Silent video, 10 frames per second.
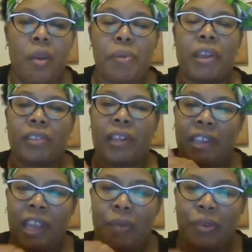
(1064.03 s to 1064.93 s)
Because I
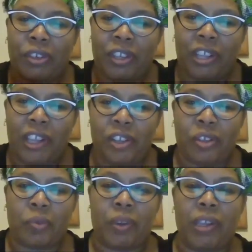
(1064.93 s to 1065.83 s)
guarantee
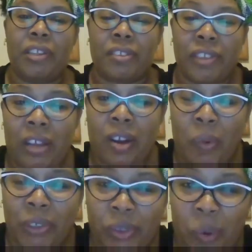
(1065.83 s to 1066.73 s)
you, it is not
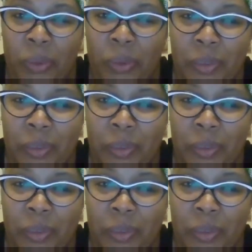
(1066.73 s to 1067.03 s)
always going